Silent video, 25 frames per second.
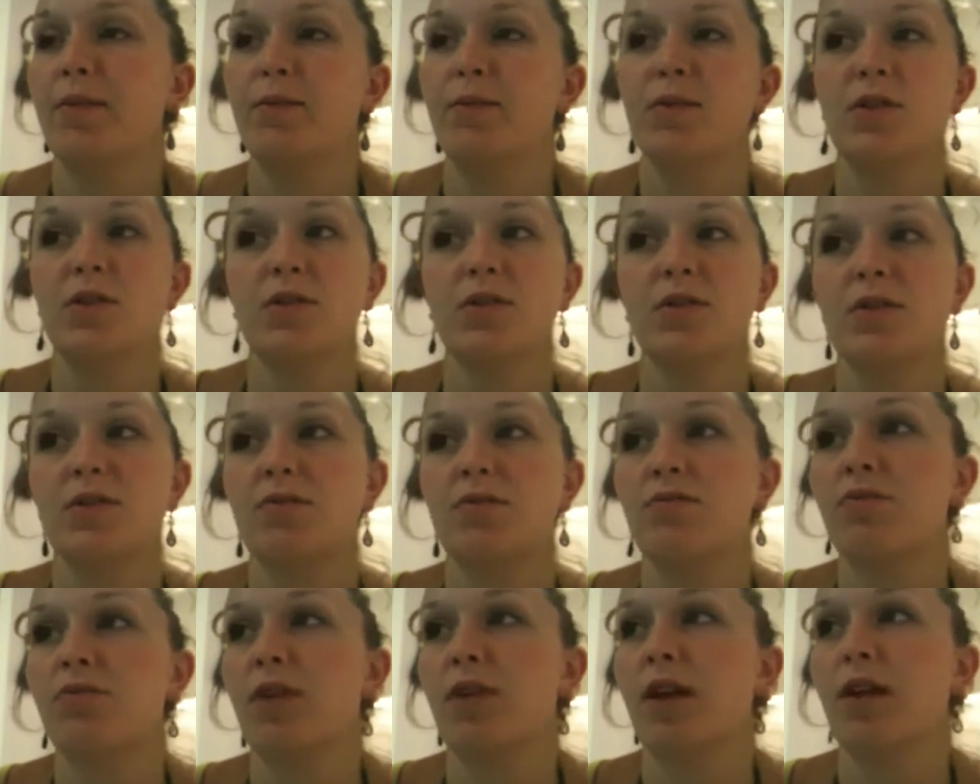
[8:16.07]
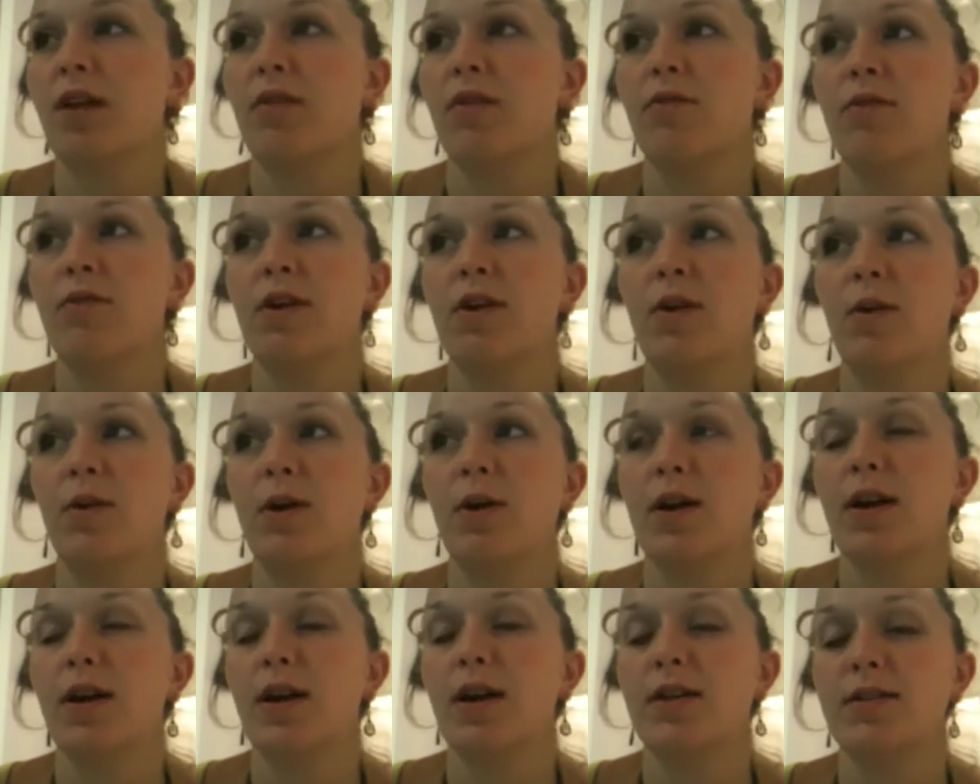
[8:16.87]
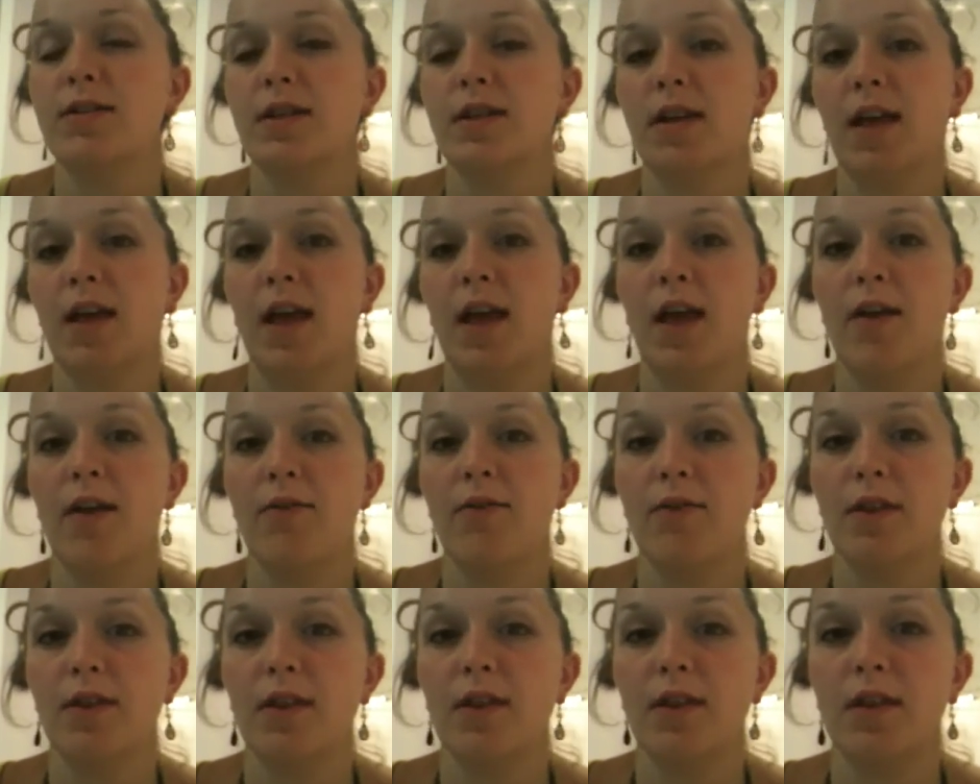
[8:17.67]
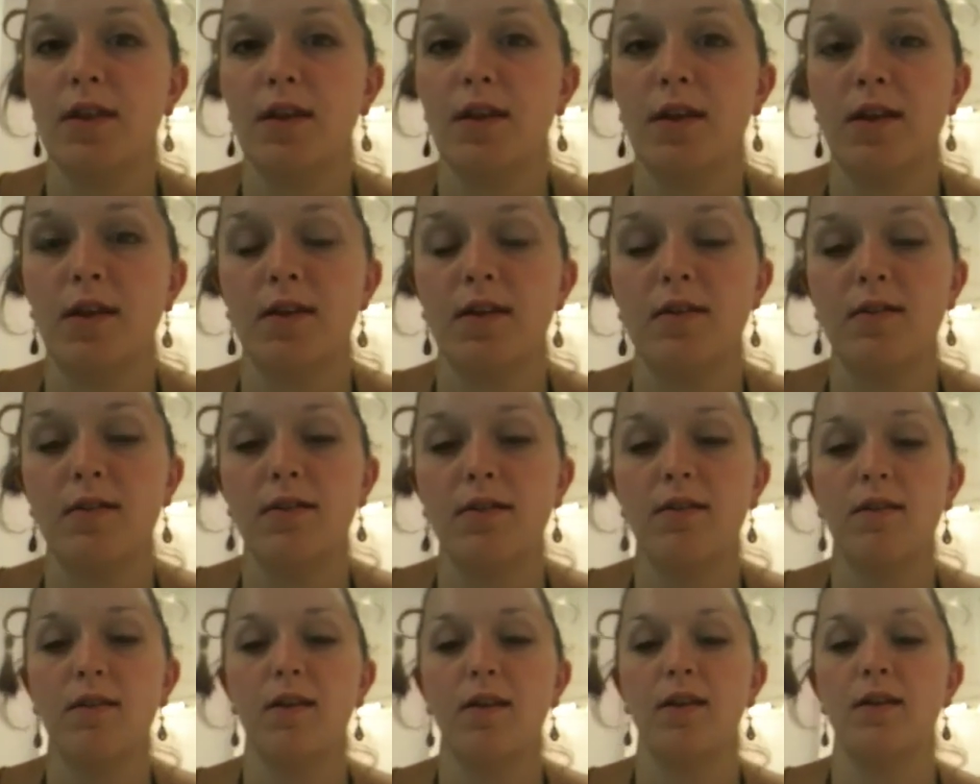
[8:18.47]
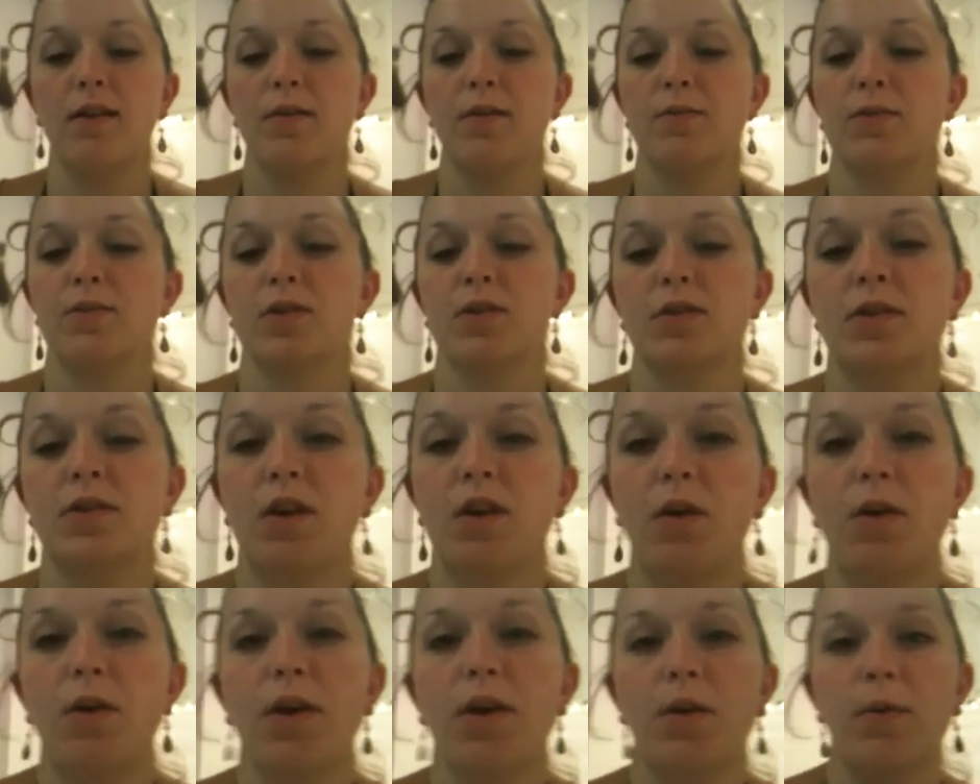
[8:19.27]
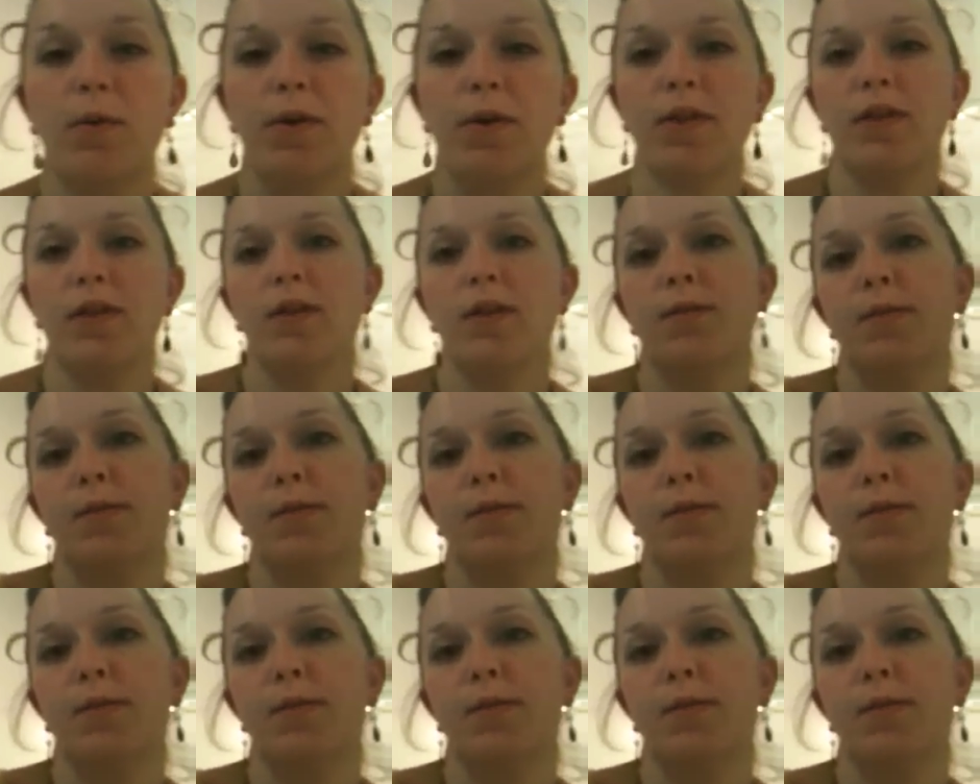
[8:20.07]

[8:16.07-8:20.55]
Just like reorganizing everything, and I'm just going with it